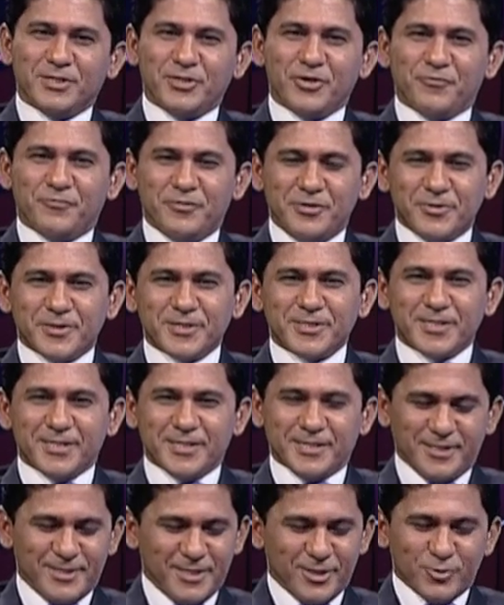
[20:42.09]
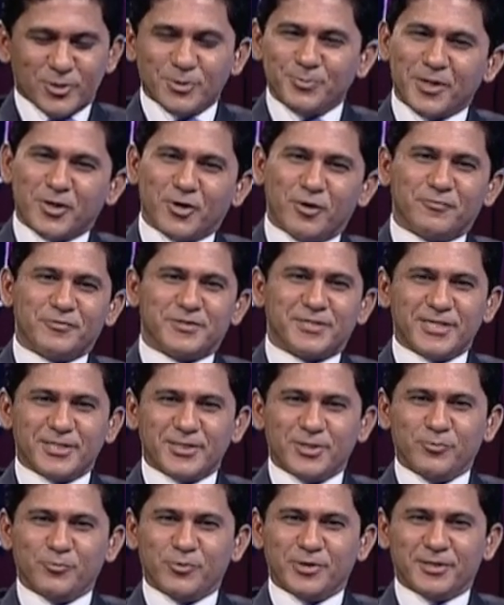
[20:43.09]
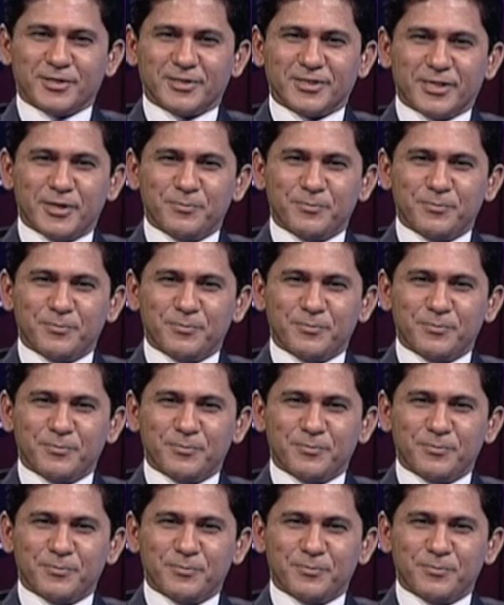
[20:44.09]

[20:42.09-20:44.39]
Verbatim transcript: Dear viewers, that was my conversation with Dr.